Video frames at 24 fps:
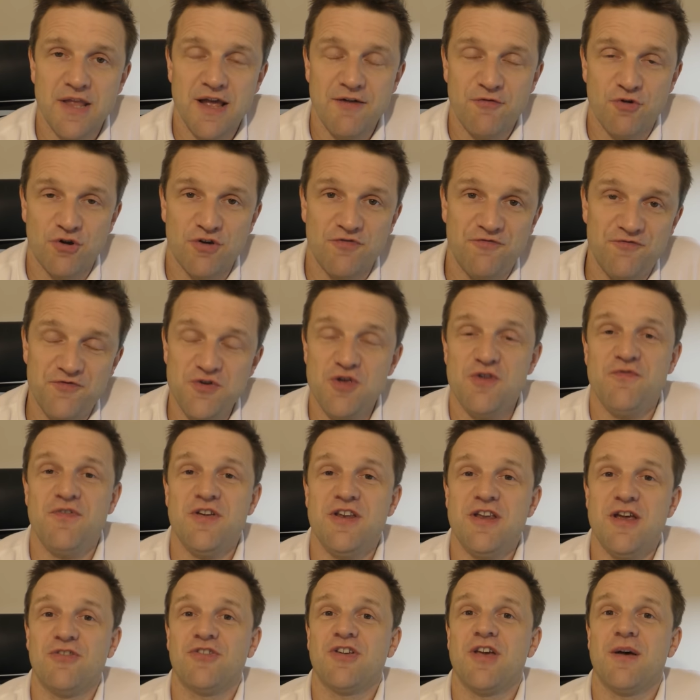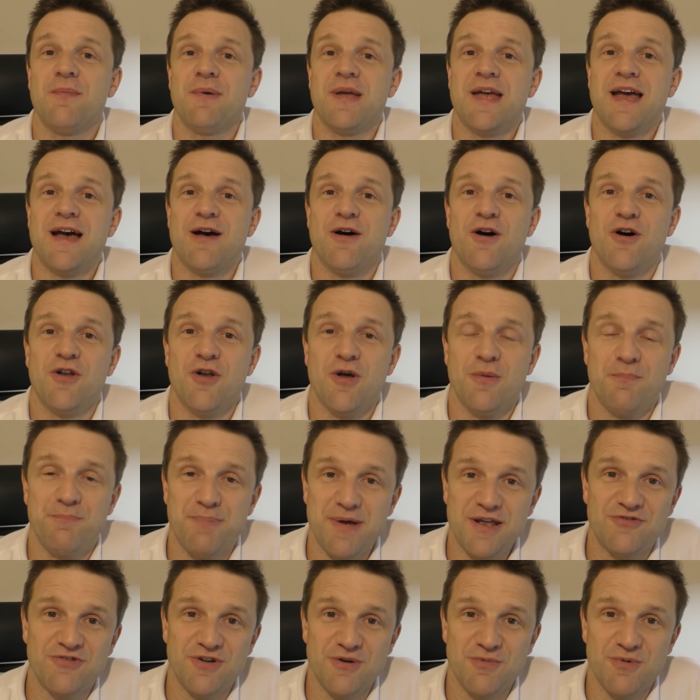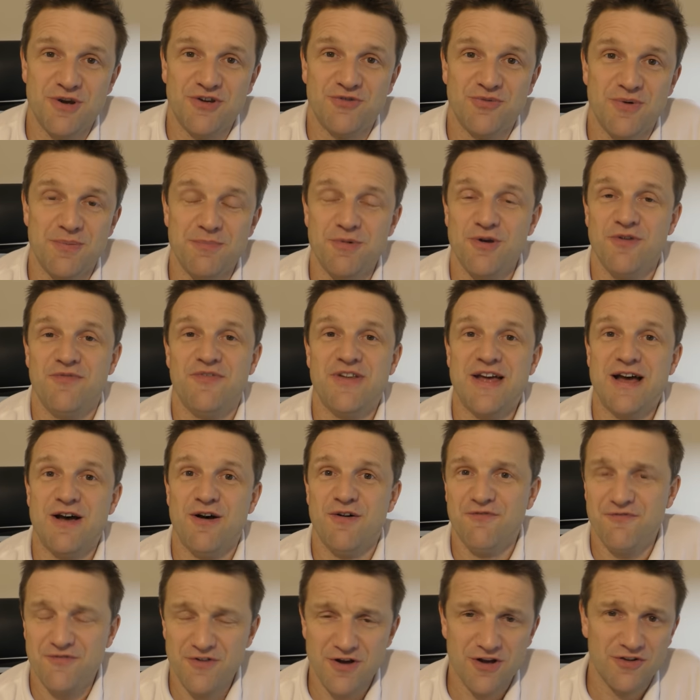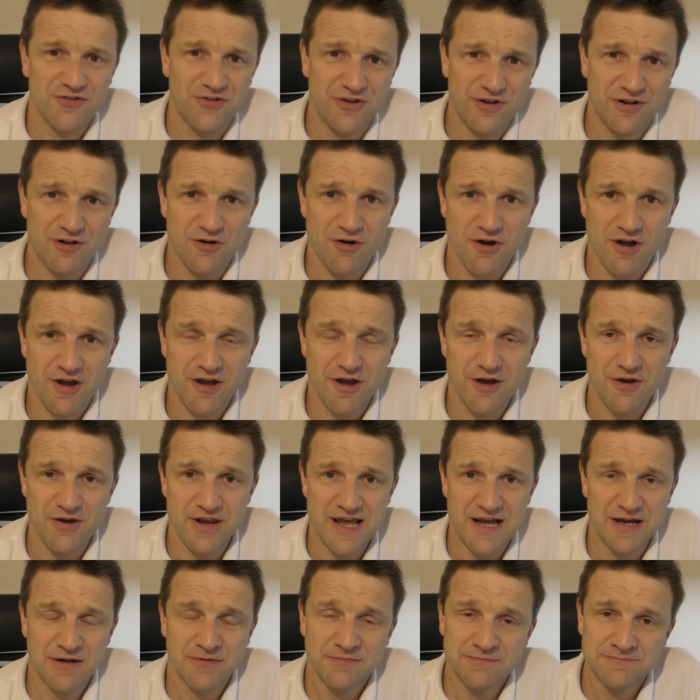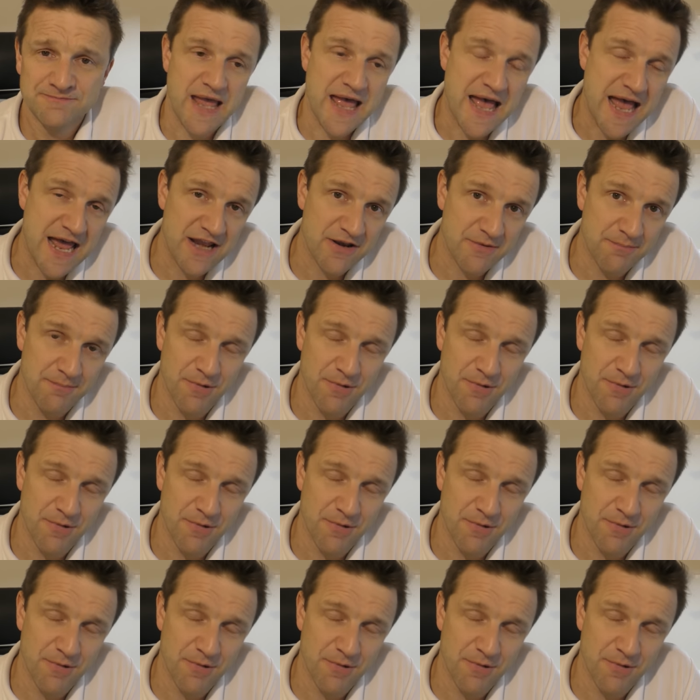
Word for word: I've got a few videos coming out on our bedroom which we moved out of far too long ago now and a